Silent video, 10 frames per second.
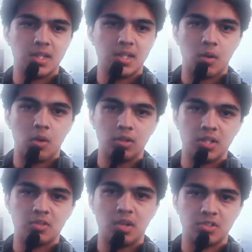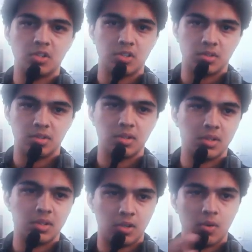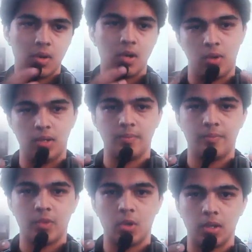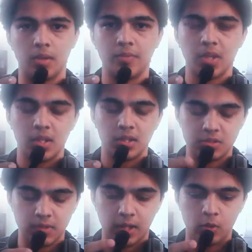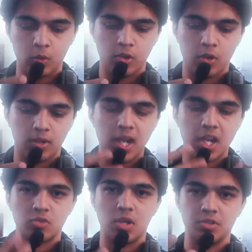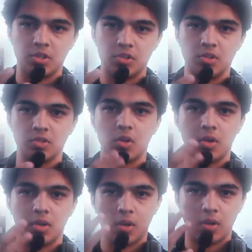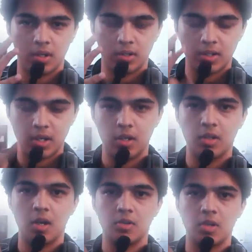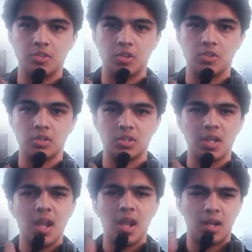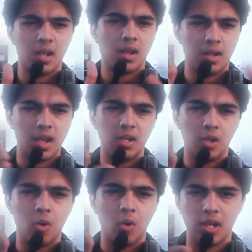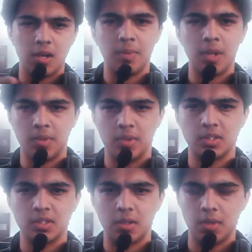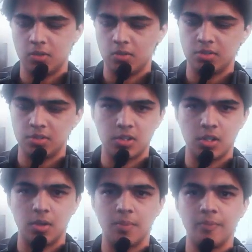and all the transactions that you are doing. Okay, this will include your cash transactions or your credit card transactions and any online payments that been transacted.